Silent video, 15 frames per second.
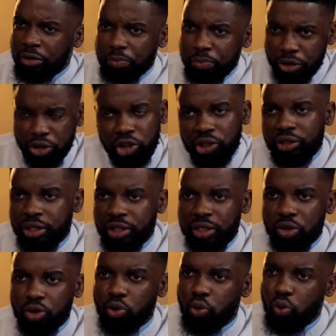an
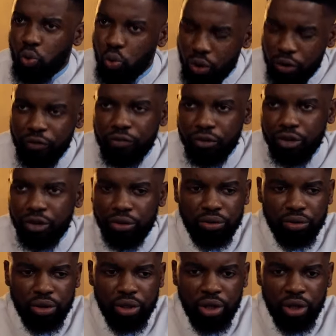opportunity to work for